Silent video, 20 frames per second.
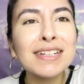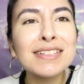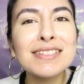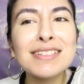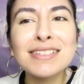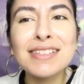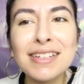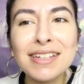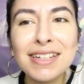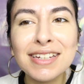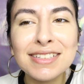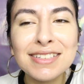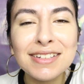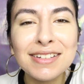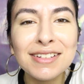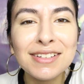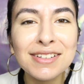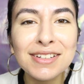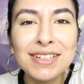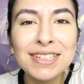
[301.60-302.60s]
Ouch, like it's
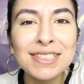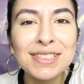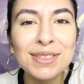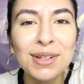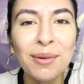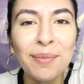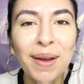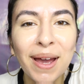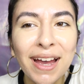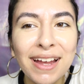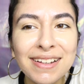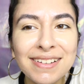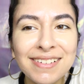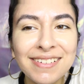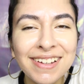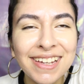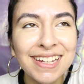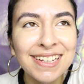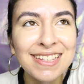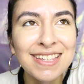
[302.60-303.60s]
gonna look so bad.
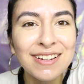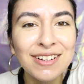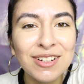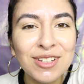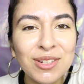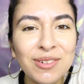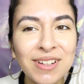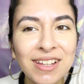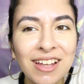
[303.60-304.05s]
Okay, 0 to